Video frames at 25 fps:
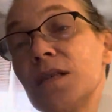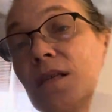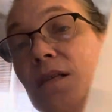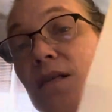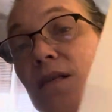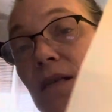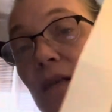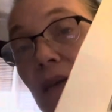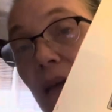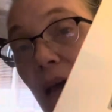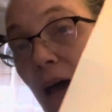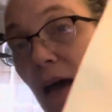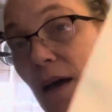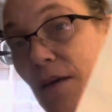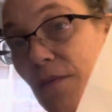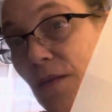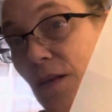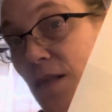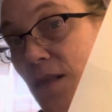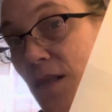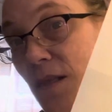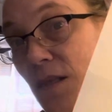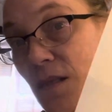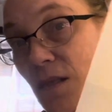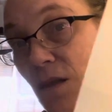is an
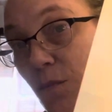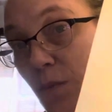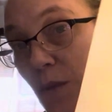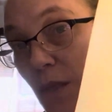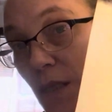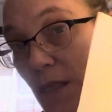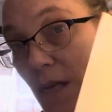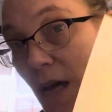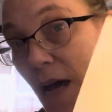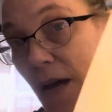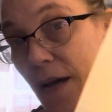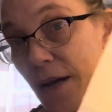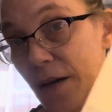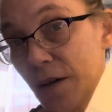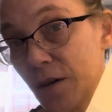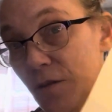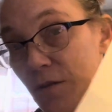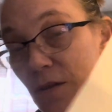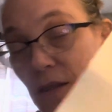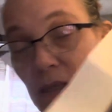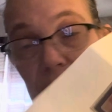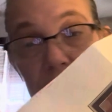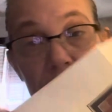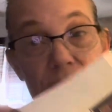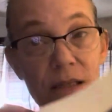this is a retired
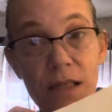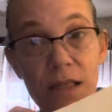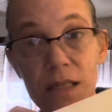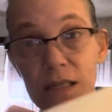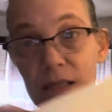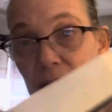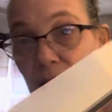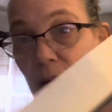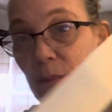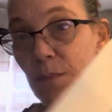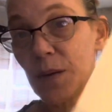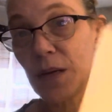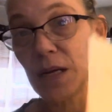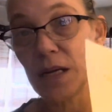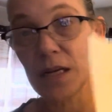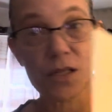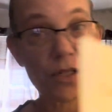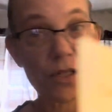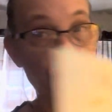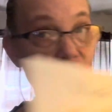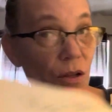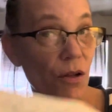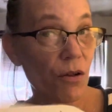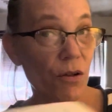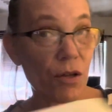this this company
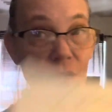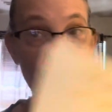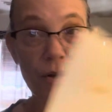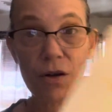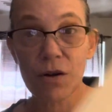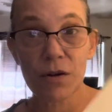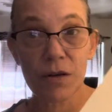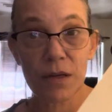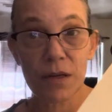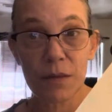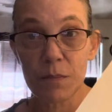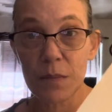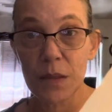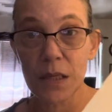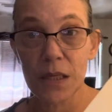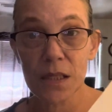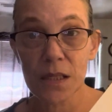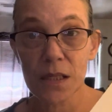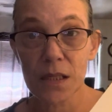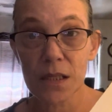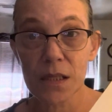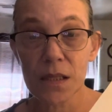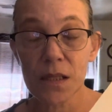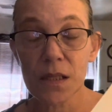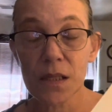is no longer in
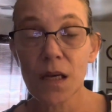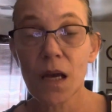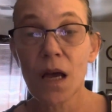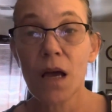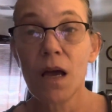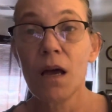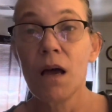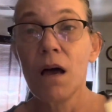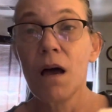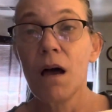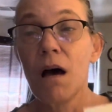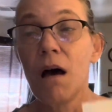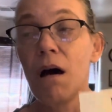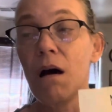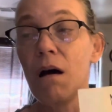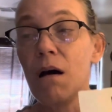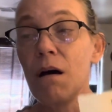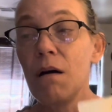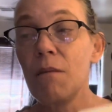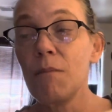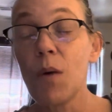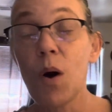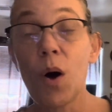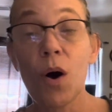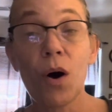business.
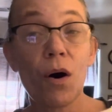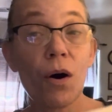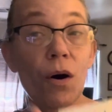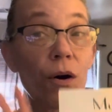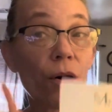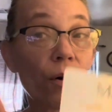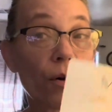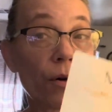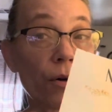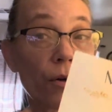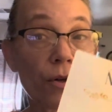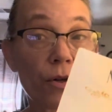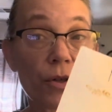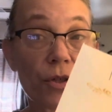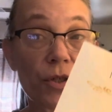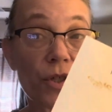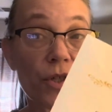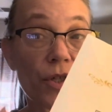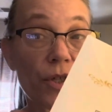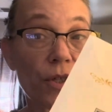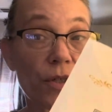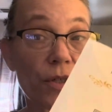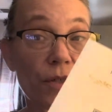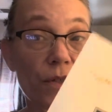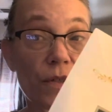Um, all her
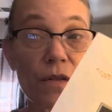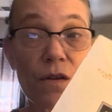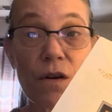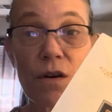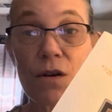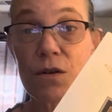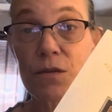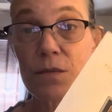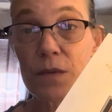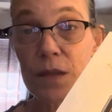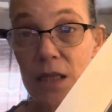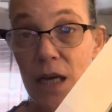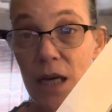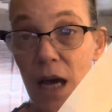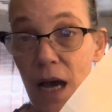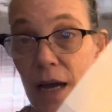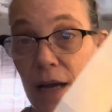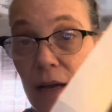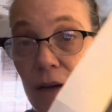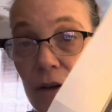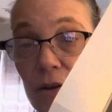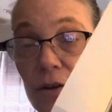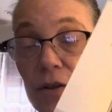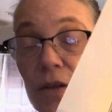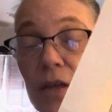charts are
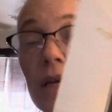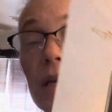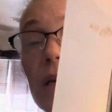retired.